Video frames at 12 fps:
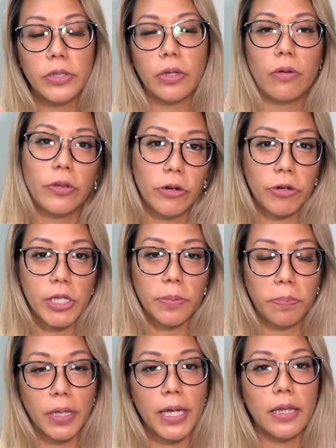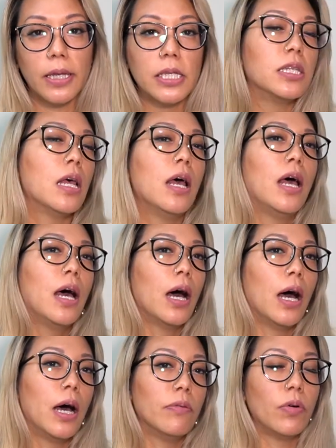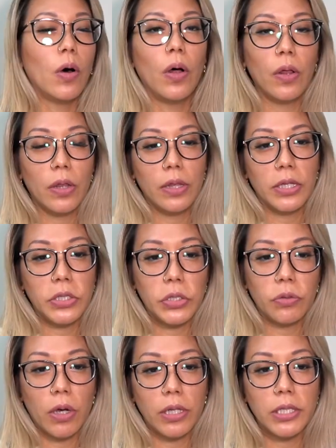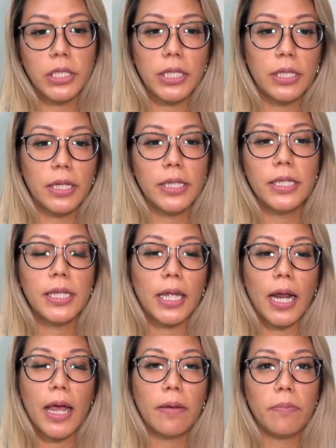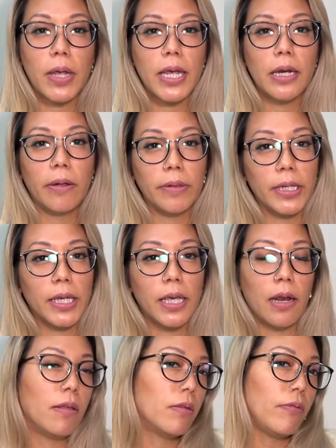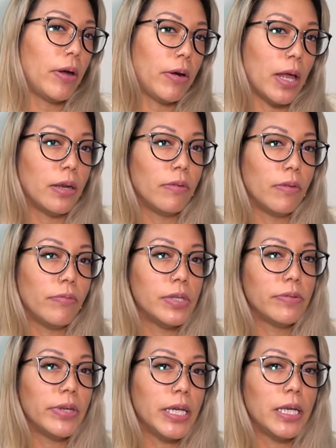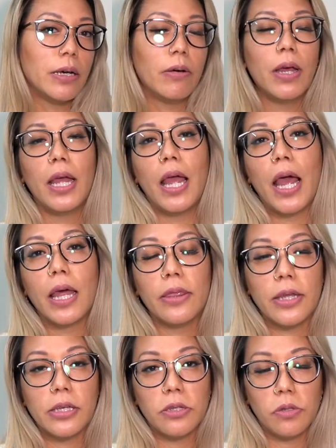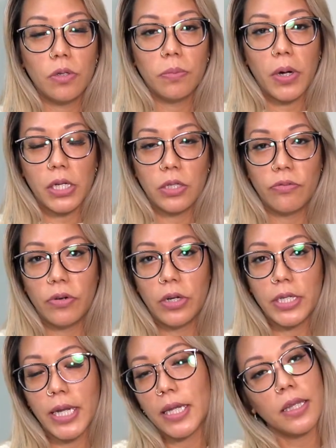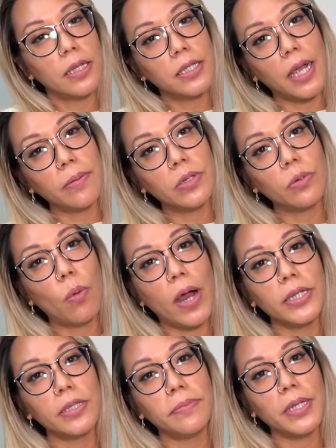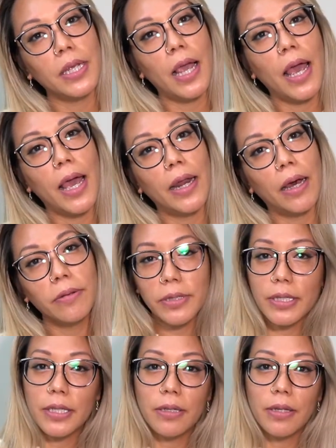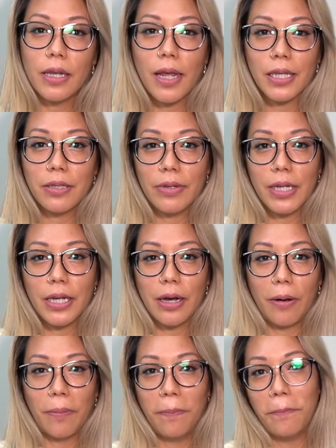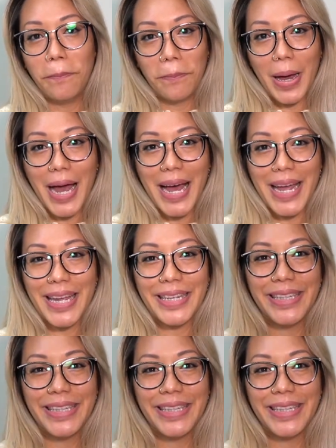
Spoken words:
So there is a playlist of all the astrology lists that I have made. I'll link it at the very end of this video. And thank you so much for taking the time to watch me, and I'll see you in the next video. Bye.